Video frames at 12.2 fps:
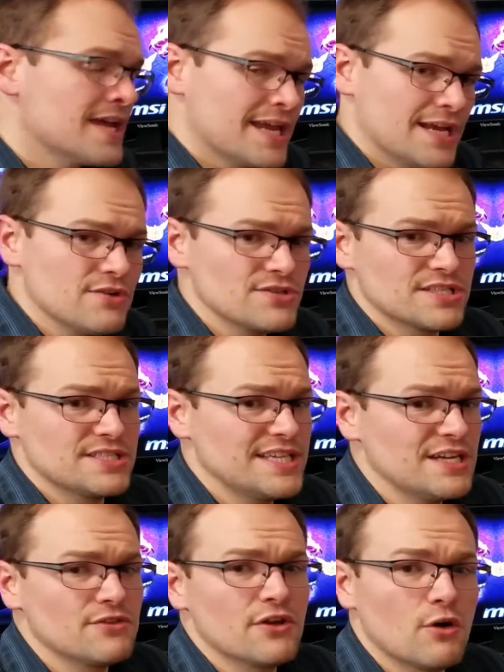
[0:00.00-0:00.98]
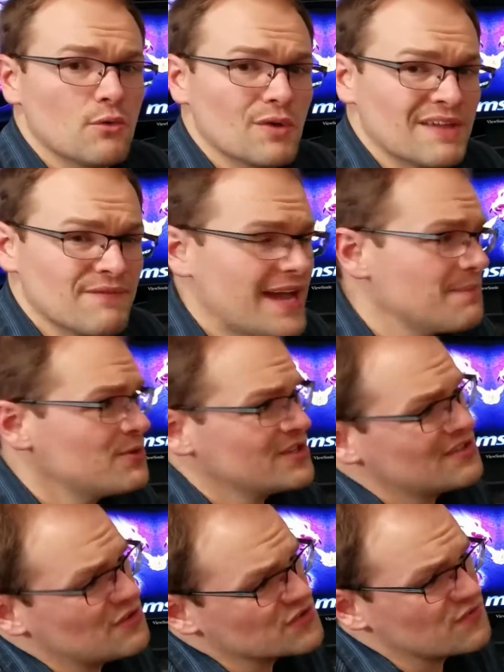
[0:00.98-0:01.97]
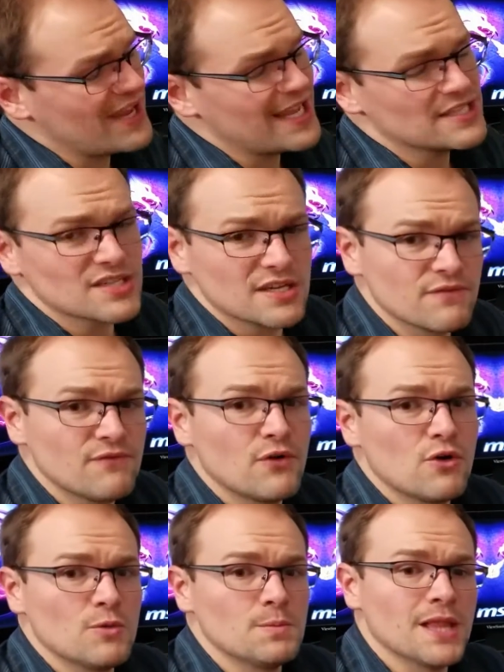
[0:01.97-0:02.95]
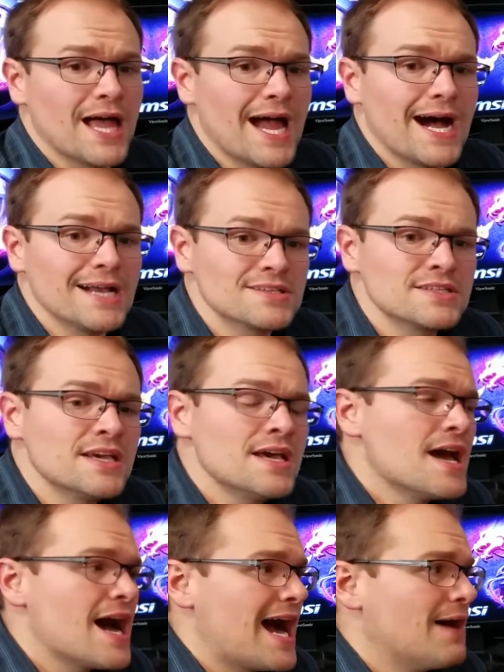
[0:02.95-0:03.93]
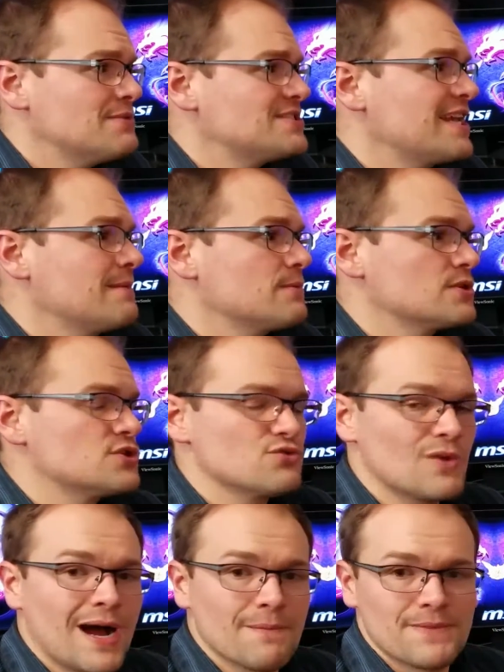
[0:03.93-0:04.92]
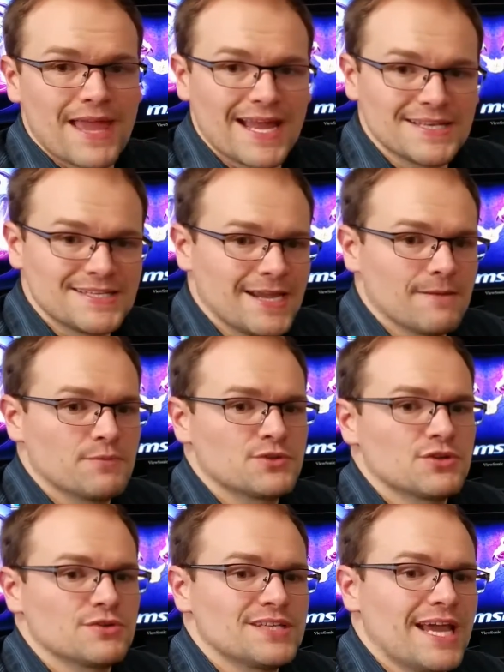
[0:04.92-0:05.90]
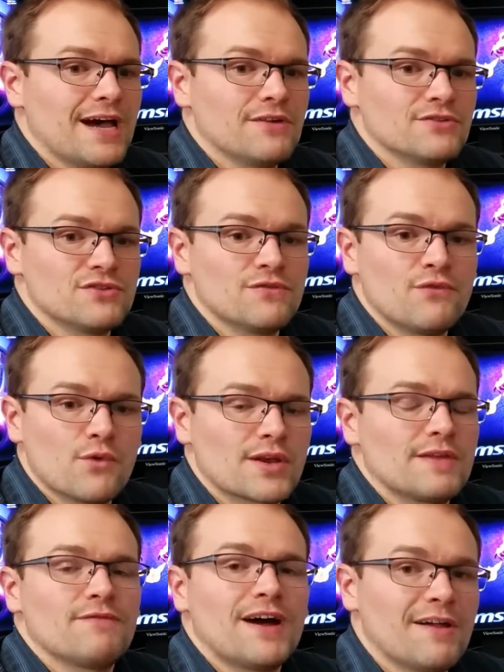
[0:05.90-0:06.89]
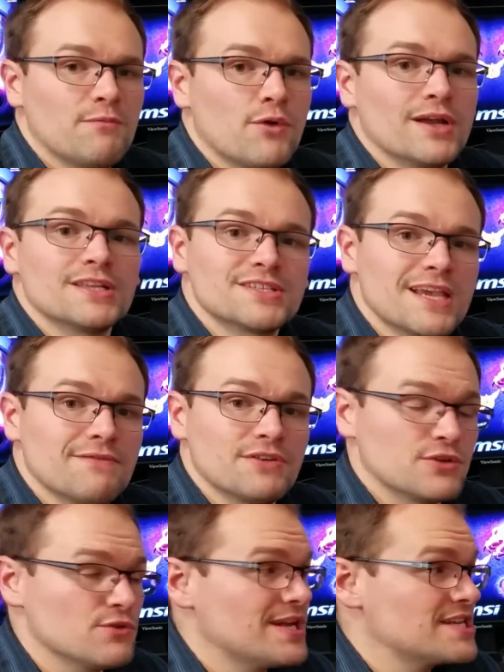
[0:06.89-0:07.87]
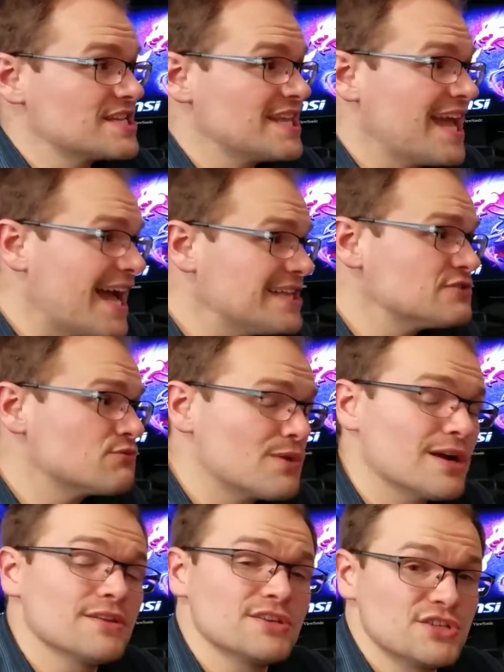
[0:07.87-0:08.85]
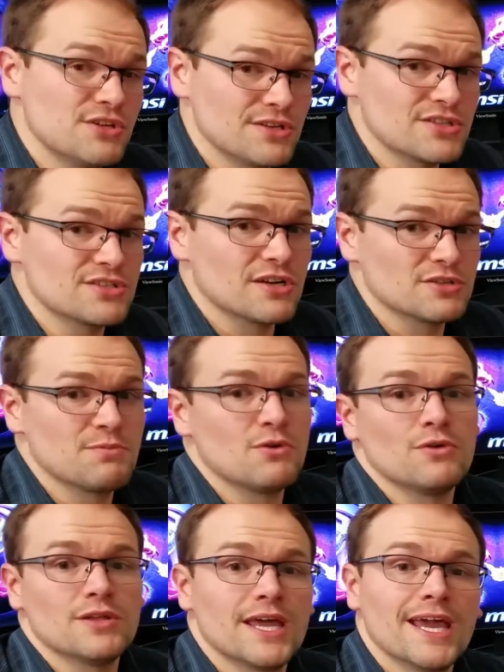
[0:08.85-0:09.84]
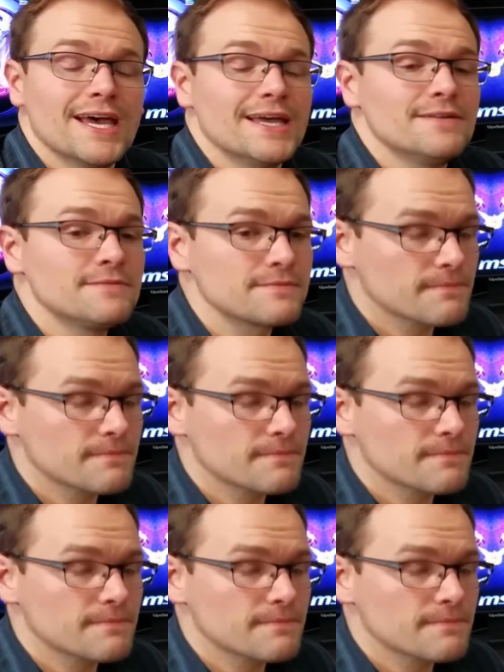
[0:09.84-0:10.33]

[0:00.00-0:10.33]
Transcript: Here's the deal though, if I put those fans on full blast, I was able to drop that temperature down to 45.7 degrees, and that's where this unit starts pulling ahead.